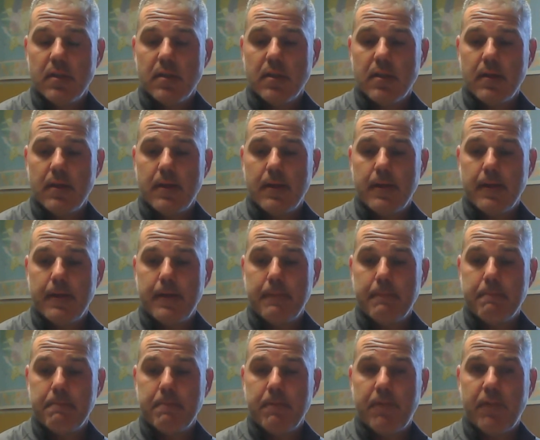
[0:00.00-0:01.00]

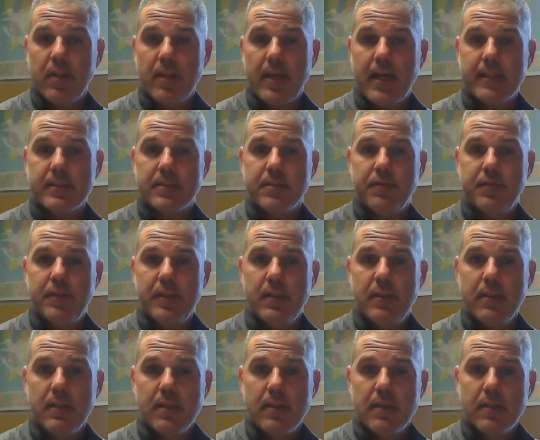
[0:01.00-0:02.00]
philosophy,